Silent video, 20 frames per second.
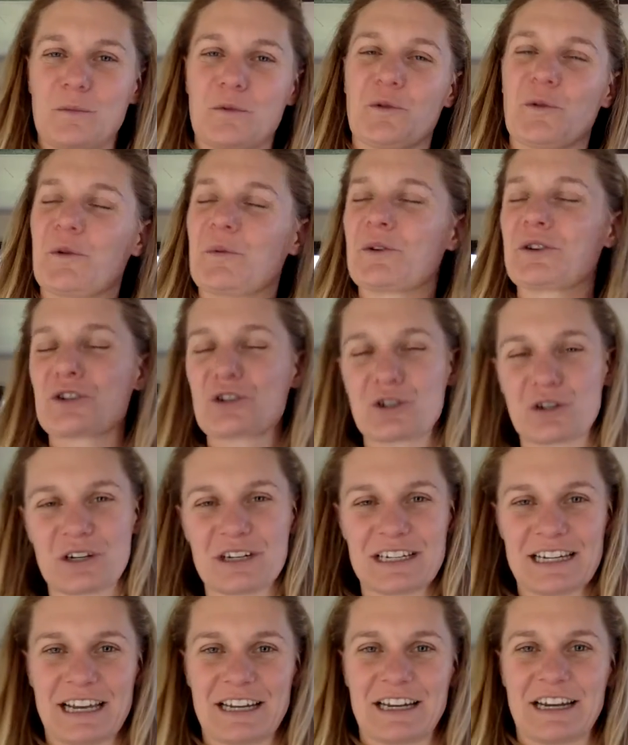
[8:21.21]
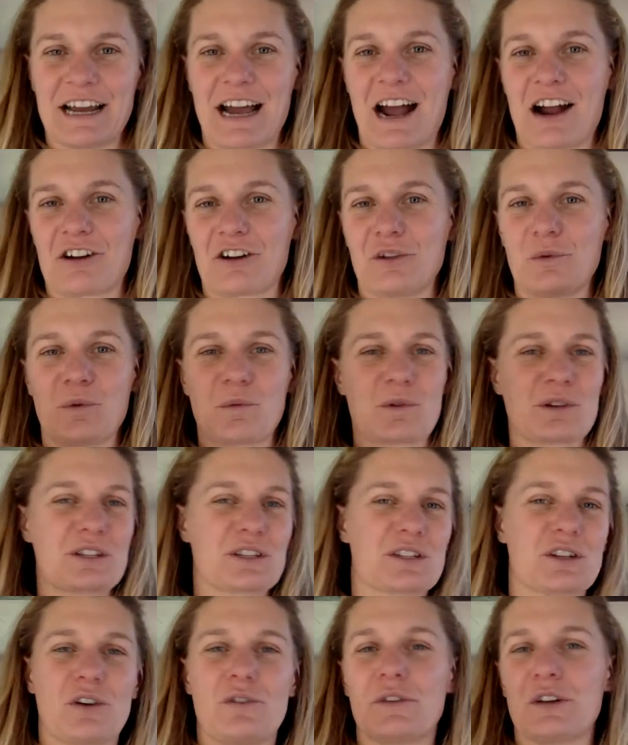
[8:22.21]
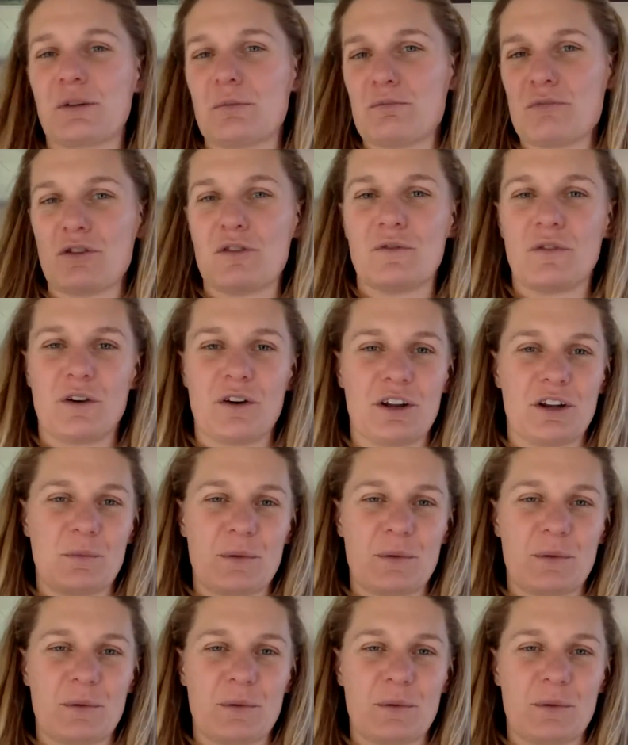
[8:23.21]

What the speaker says: or we want to shoot it down in a hurry, we want to solve it and move on,